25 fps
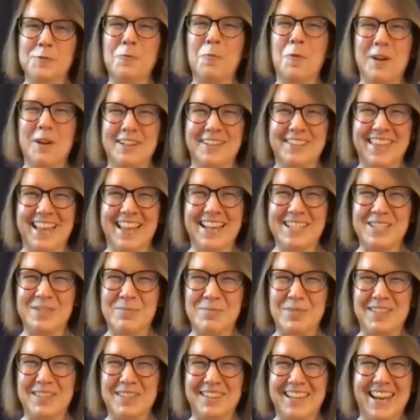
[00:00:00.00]
wanting that to
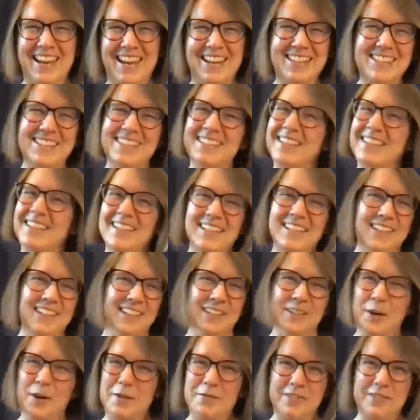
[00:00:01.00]
be the case.
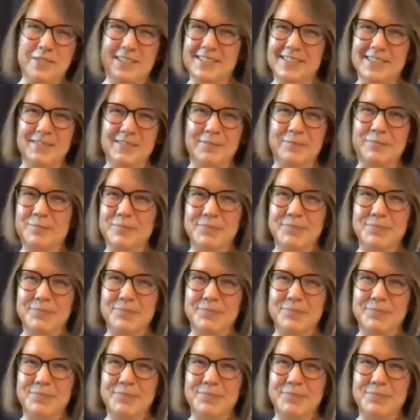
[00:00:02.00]
It often isn't.